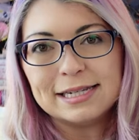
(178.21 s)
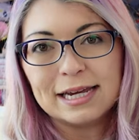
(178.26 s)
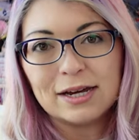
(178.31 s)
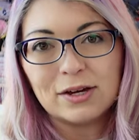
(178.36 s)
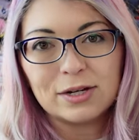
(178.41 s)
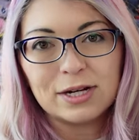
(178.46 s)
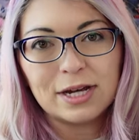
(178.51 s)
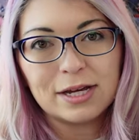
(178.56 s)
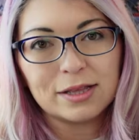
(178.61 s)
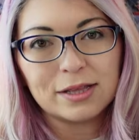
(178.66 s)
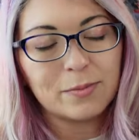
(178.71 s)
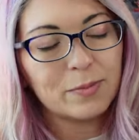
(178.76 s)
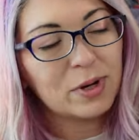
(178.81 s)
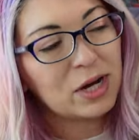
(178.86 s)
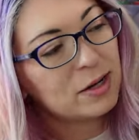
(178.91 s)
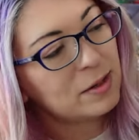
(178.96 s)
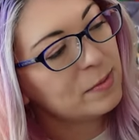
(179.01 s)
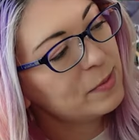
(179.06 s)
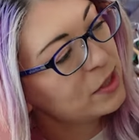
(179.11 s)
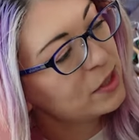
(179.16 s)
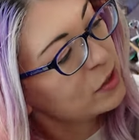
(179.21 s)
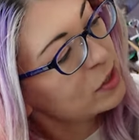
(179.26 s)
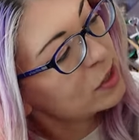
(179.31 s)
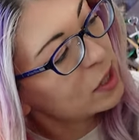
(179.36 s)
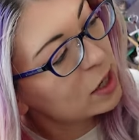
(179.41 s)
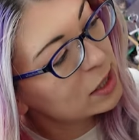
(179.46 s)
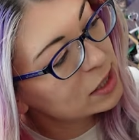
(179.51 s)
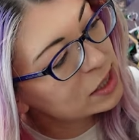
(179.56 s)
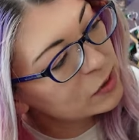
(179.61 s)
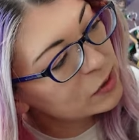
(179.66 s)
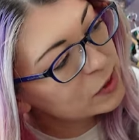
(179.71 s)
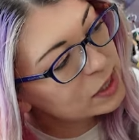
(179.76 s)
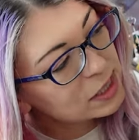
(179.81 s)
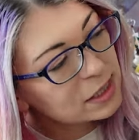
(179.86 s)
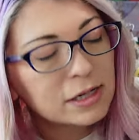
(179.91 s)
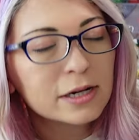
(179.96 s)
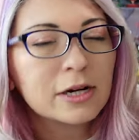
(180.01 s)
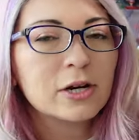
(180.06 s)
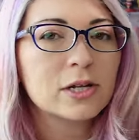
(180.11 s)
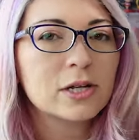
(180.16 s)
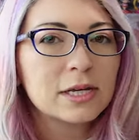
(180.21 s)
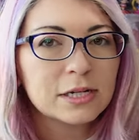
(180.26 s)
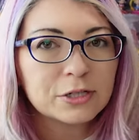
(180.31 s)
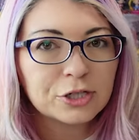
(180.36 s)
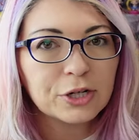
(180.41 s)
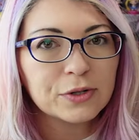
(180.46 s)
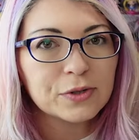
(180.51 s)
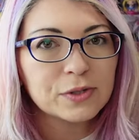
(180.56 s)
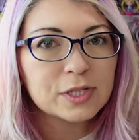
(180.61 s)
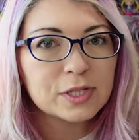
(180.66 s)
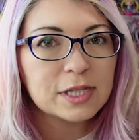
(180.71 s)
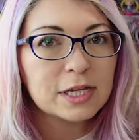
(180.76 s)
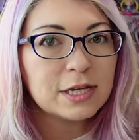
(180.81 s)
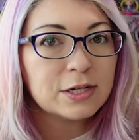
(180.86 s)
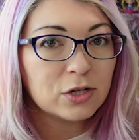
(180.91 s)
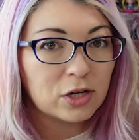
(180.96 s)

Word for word: Down at the bottom, there's also a sticker that shows the